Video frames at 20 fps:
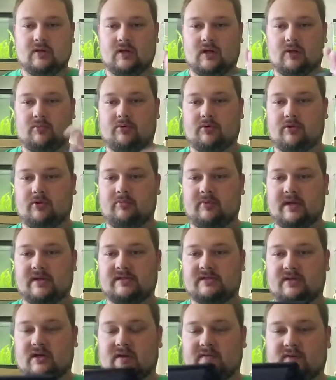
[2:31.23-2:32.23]
Pull the base
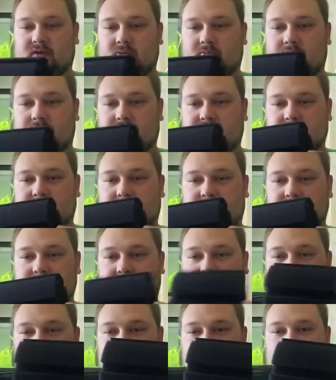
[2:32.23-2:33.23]
off, and I'll pull the sponge
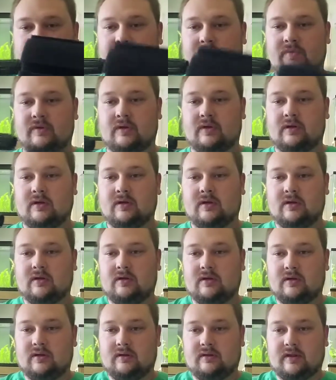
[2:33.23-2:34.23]
off.
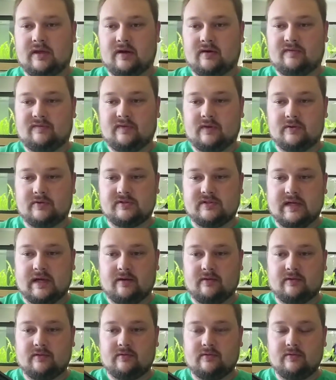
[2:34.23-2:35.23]
The air flows
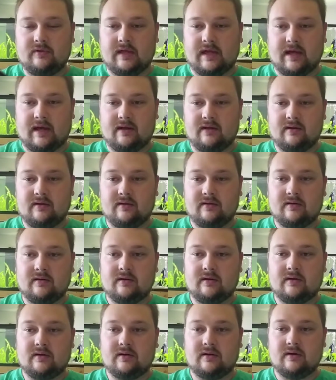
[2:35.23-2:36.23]
down through that,
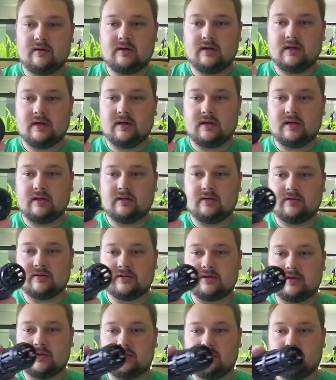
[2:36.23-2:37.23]
and there's
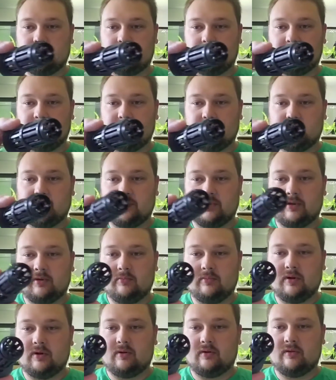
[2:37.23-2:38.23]
another little pickup in the
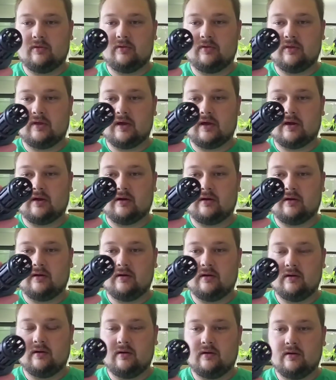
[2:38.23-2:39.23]
middle there.
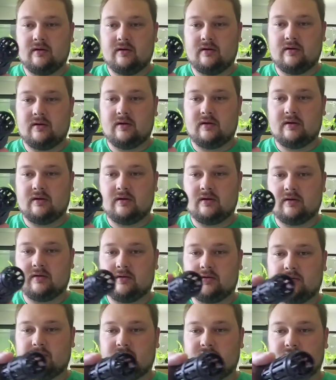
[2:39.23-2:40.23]
I don't
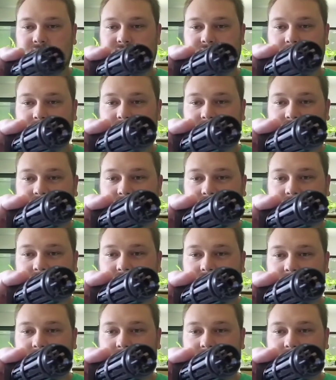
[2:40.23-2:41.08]
know if it'll focus on it.